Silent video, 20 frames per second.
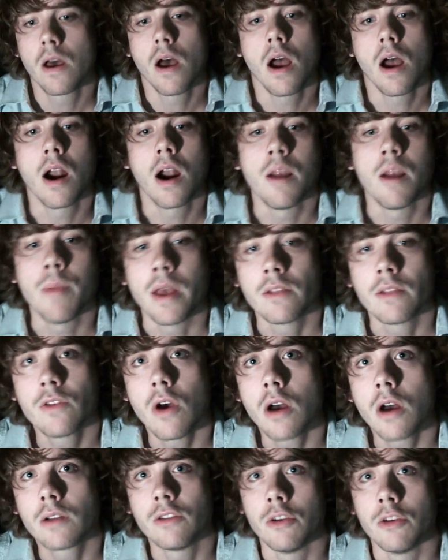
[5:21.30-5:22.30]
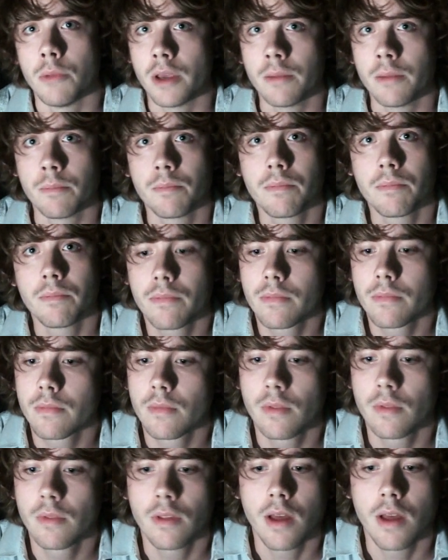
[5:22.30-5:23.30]
All right, man, talk to me.
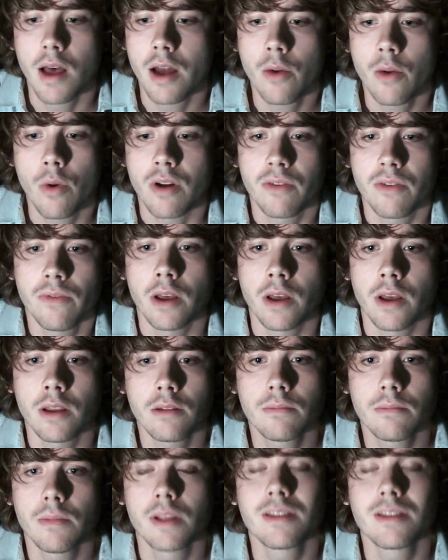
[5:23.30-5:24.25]
I don't want to fight.